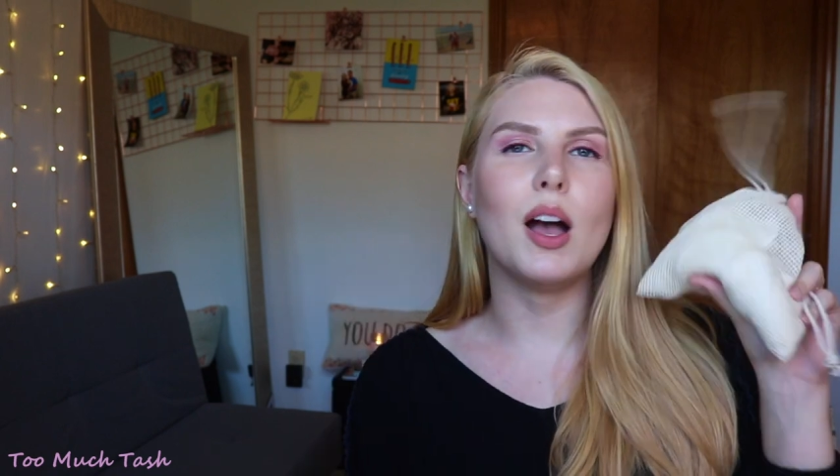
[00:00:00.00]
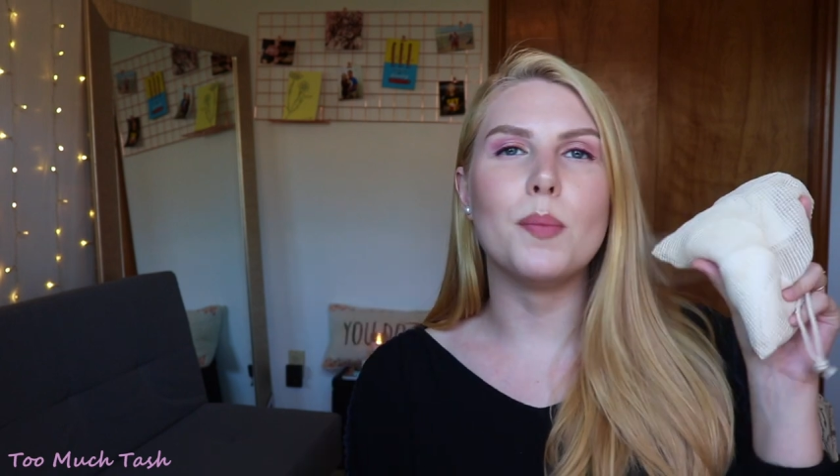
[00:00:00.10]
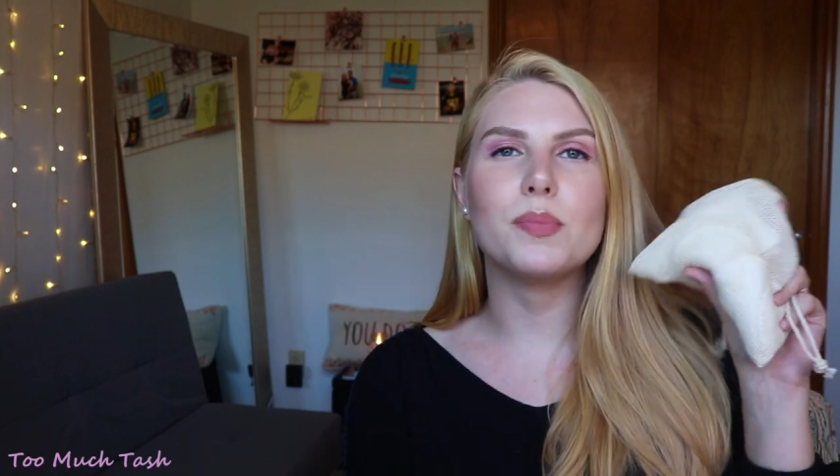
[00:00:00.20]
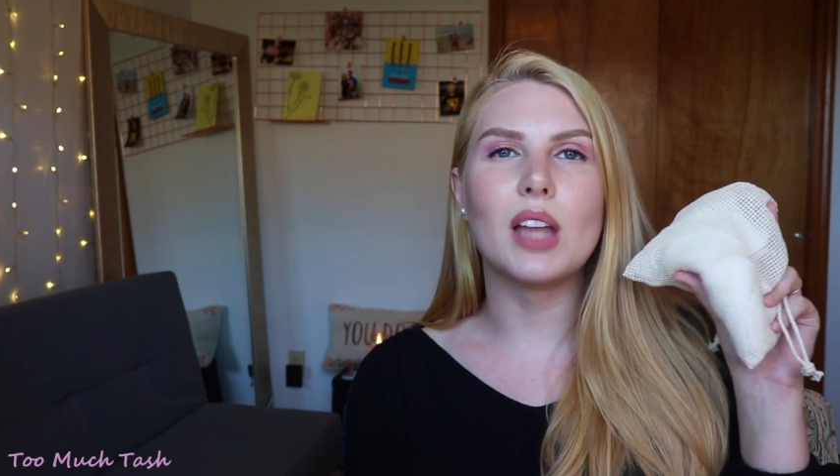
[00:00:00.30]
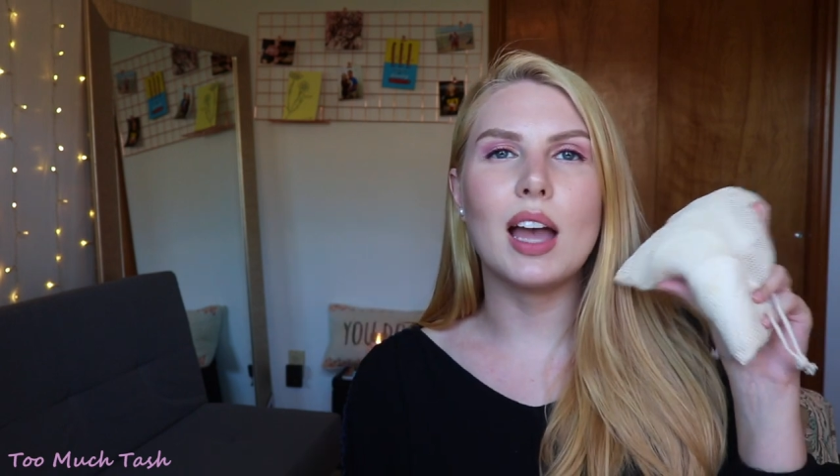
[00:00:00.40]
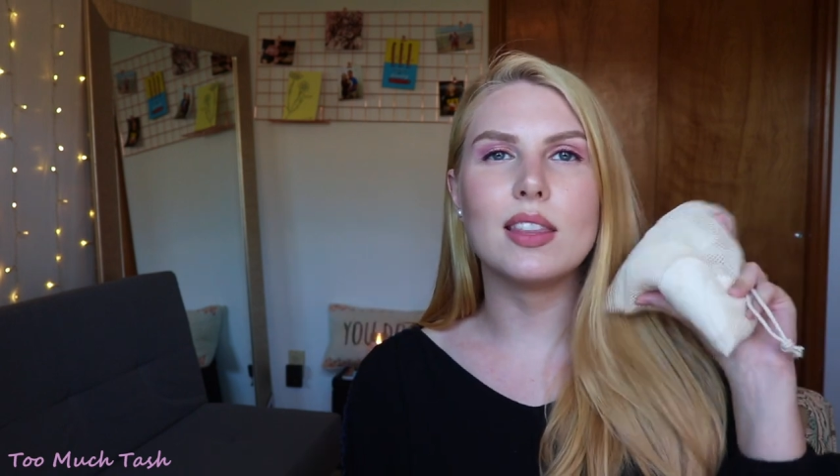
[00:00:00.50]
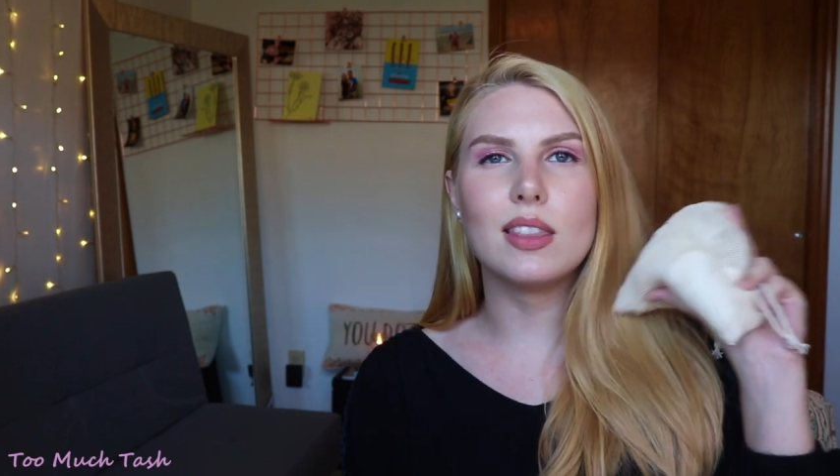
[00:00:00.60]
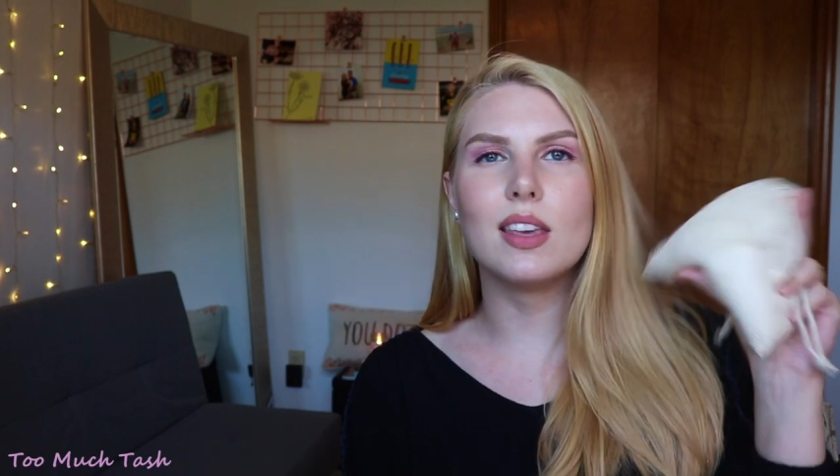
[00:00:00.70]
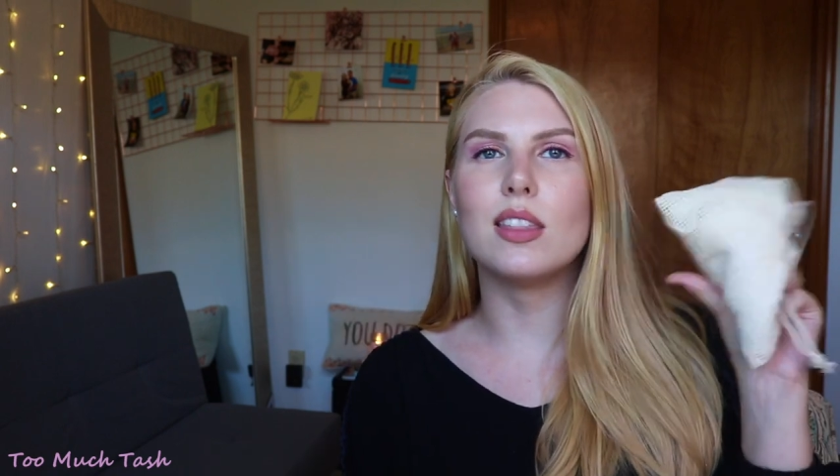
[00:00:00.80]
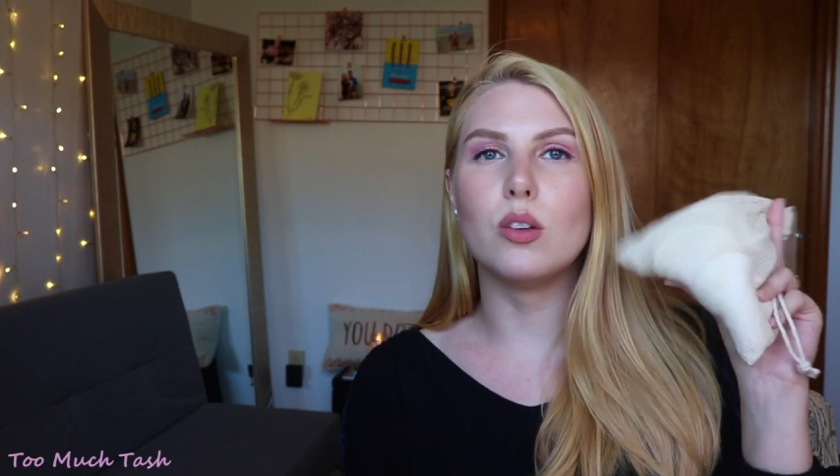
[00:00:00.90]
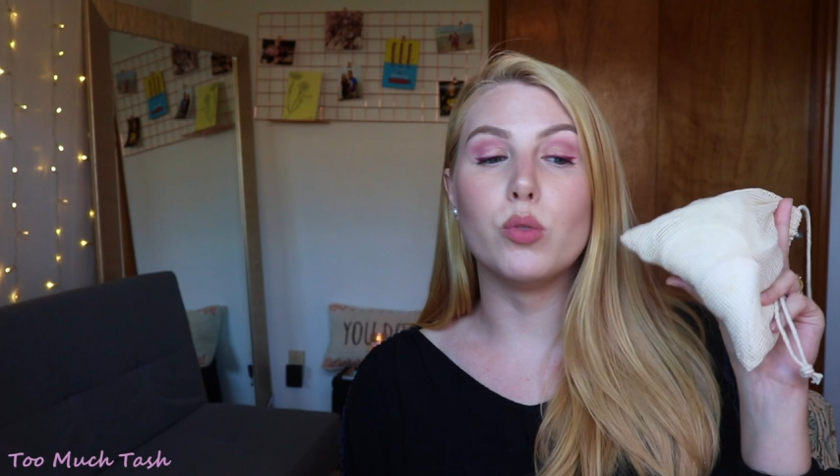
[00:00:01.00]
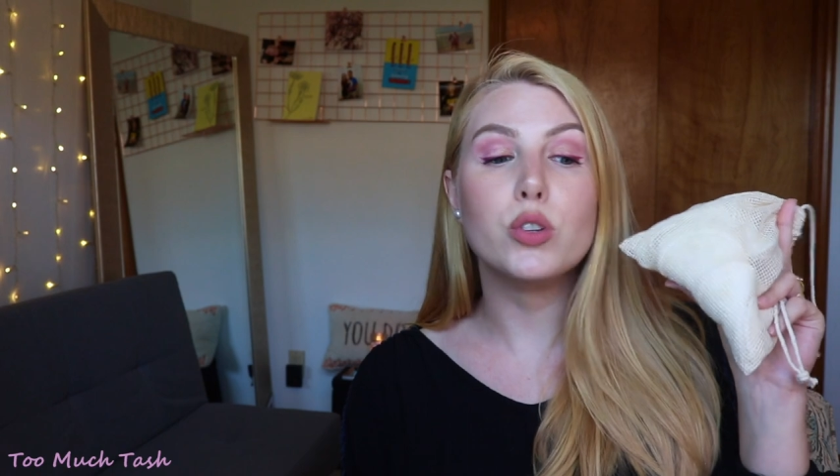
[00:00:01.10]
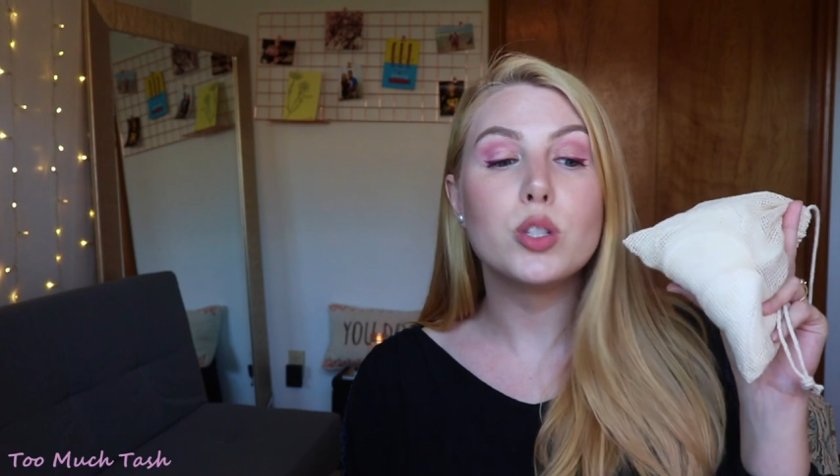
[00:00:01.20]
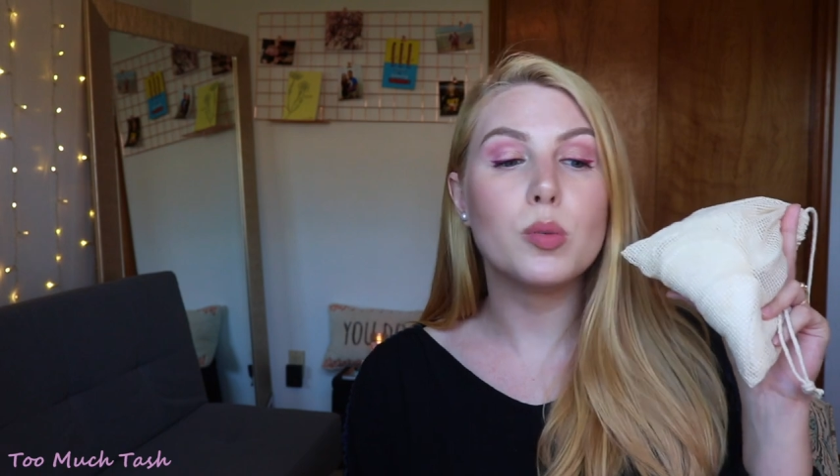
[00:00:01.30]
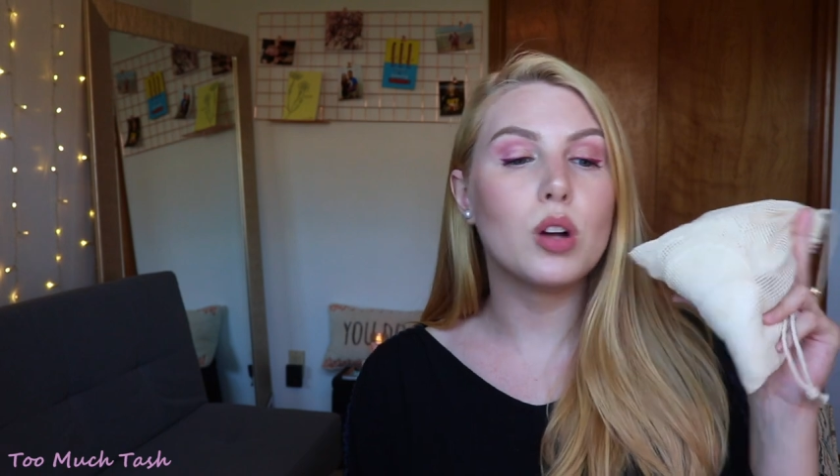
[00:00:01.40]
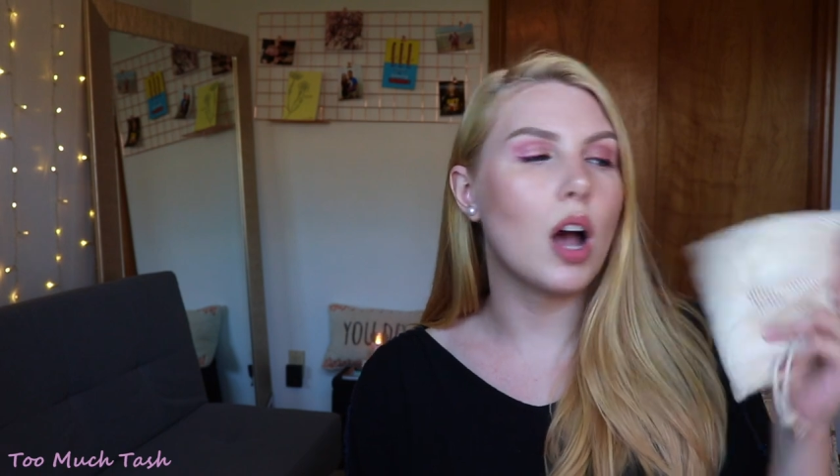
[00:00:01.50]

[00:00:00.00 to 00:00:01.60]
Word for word: I think the reusable